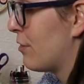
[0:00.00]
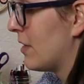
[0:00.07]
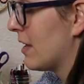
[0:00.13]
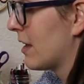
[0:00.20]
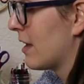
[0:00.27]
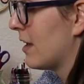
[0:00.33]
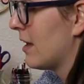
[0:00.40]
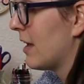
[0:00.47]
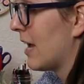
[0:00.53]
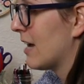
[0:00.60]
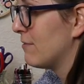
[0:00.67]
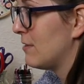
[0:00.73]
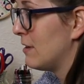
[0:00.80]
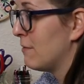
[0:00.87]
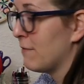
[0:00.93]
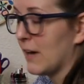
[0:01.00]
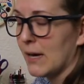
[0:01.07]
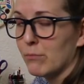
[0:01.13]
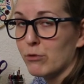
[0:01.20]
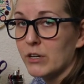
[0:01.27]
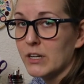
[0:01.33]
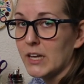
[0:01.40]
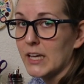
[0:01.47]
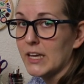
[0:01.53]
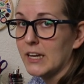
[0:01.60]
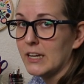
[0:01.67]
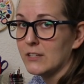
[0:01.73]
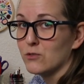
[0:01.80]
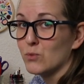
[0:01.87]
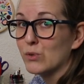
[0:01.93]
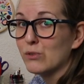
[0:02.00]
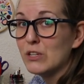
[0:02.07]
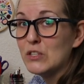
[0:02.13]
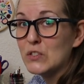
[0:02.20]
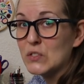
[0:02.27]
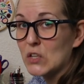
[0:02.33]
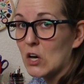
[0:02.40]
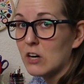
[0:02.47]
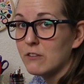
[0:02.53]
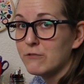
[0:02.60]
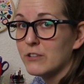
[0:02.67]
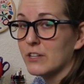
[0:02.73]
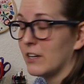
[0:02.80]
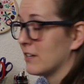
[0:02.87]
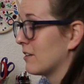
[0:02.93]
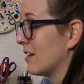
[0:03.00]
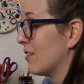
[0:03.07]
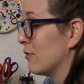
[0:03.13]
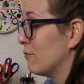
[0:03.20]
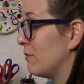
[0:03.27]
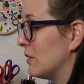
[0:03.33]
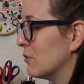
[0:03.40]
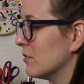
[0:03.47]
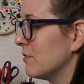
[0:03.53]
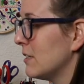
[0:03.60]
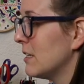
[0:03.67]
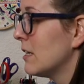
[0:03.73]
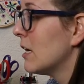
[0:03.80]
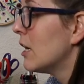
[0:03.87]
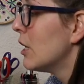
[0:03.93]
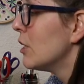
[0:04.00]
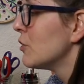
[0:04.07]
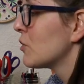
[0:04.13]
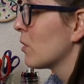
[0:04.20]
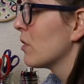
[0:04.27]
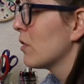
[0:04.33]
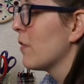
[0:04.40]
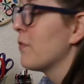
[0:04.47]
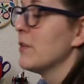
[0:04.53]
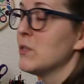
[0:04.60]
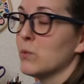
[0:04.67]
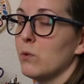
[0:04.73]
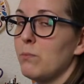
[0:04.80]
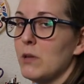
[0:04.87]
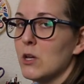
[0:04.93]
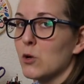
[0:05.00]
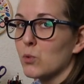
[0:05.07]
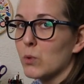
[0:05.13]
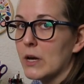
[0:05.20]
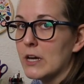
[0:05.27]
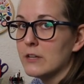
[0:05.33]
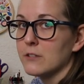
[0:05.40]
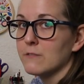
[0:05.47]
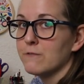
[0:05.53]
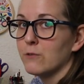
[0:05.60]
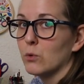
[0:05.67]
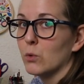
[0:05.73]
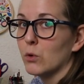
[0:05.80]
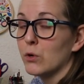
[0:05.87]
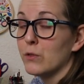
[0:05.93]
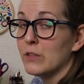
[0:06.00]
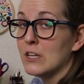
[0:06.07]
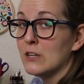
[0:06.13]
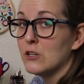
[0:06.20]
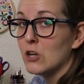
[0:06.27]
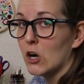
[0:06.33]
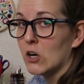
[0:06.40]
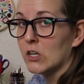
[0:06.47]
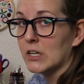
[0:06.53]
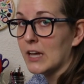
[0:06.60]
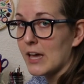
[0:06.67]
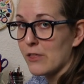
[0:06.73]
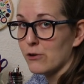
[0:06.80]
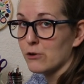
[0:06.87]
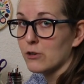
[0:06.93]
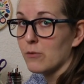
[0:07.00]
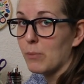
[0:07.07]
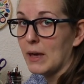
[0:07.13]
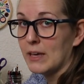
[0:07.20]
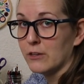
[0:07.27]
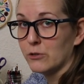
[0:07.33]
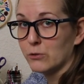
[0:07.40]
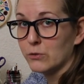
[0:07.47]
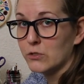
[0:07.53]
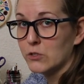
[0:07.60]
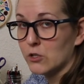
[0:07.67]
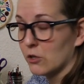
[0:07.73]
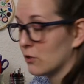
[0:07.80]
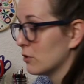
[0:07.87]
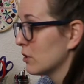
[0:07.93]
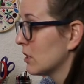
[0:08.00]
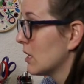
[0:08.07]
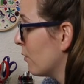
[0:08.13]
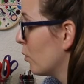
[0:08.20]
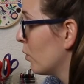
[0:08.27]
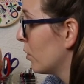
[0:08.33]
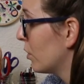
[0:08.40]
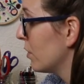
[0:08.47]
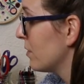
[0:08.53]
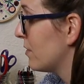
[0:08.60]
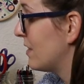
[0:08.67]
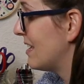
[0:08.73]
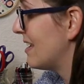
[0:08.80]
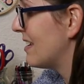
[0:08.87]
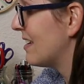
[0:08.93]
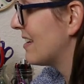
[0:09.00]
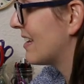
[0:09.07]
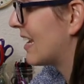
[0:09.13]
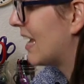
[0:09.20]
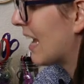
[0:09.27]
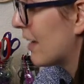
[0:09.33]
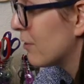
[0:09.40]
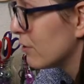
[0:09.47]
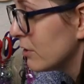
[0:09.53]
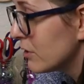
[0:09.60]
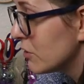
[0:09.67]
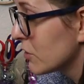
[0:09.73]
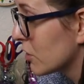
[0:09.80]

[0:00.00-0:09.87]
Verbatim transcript: thick, heavy fabric, and it's really soft, and I like the feel of it. So I thought this would be great for the non-gathered paneled skirt. For the gathered